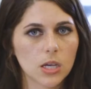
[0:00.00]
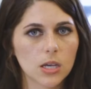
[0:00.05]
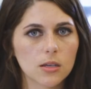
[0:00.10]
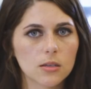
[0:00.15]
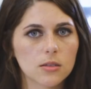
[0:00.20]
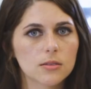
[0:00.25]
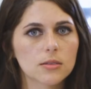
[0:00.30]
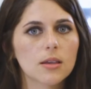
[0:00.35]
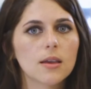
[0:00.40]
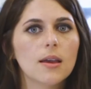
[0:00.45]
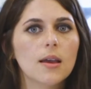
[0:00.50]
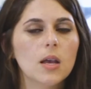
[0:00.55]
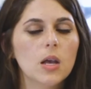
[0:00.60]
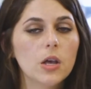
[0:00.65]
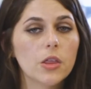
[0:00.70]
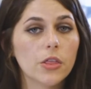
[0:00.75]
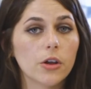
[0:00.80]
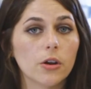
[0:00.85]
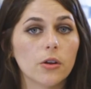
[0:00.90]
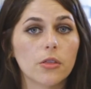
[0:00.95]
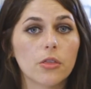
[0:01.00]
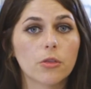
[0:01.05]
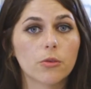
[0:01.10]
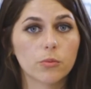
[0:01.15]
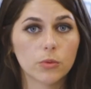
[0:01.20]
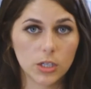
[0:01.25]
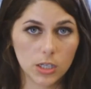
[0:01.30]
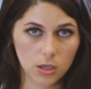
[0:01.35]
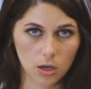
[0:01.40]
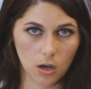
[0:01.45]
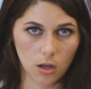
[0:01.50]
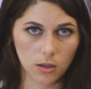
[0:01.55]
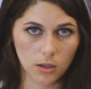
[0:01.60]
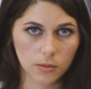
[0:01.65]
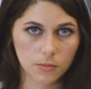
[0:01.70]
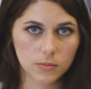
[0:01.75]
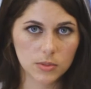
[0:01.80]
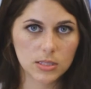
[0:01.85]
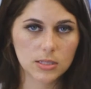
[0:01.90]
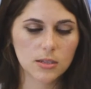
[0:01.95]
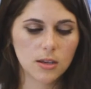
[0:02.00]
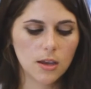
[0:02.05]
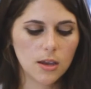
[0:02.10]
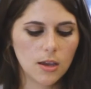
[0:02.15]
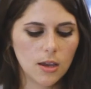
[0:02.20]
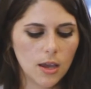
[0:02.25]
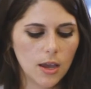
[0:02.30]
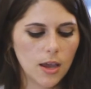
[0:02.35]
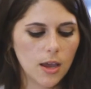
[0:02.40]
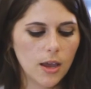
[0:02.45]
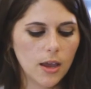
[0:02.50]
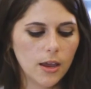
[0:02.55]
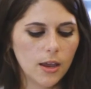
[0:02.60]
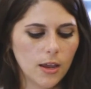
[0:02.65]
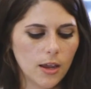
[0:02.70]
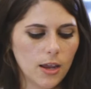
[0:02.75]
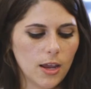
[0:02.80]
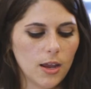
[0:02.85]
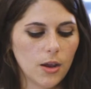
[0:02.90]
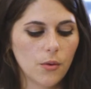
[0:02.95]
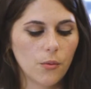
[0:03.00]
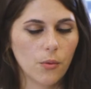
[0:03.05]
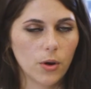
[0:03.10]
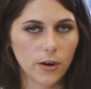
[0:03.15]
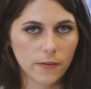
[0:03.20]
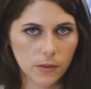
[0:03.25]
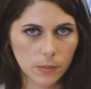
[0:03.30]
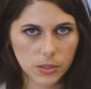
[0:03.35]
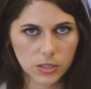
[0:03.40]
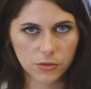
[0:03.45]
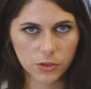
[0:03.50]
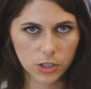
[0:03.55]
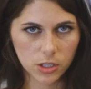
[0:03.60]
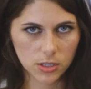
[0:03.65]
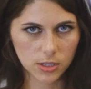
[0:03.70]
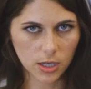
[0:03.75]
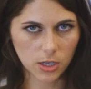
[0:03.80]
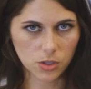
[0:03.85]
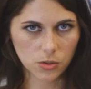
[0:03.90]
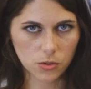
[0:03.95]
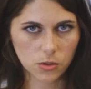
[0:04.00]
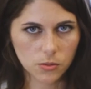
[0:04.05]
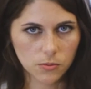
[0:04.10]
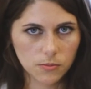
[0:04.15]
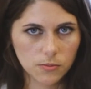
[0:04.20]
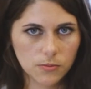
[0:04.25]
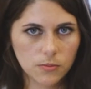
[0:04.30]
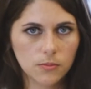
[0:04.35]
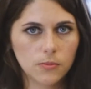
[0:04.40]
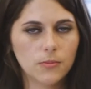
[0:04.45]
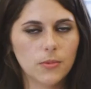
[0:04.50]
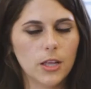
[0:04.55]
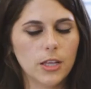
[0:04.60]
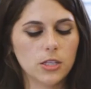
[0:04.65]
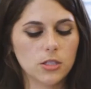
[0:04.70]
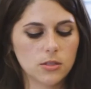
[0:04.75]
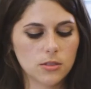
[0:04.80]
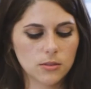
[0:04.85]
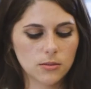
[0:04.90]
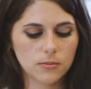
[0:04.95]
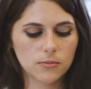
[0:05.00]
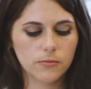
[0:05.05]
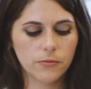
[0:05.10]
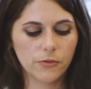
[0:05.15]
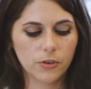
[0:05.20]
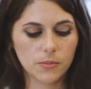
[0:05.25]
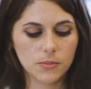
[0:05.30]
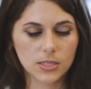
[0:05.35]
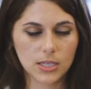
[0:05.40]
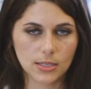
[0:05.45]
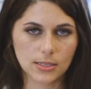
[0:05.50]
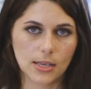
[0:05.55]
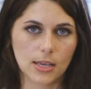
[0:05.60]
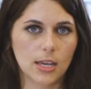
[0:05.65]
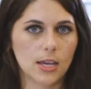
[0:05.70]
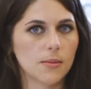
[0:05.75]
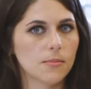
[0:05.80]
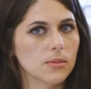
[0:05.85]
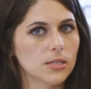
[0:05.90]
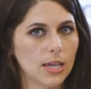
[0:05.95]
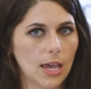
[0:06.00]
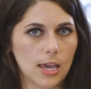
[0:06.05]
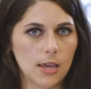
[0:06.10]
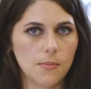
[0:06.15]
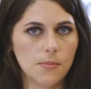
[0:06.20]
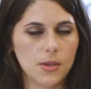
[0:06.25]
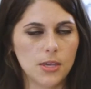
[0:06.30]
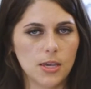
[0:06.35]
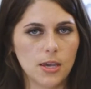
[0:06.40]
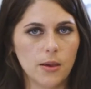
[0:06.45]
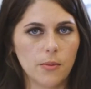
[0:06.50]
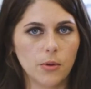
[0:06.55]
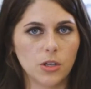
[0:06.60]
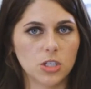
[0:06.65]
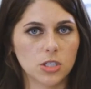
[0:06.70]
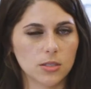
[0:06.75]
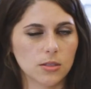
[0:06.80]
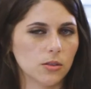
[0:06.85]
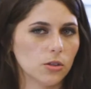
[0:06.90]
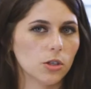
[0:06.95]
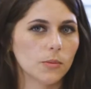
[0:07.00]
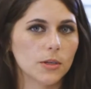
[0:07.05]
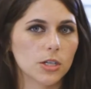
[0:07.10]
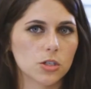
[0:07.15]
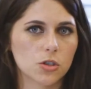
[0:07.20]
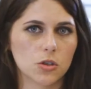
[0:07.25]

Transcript: does, there are 3 columns. One of them is for your schedule, It's from 6 a.m. to 8 p.m., which is a little bit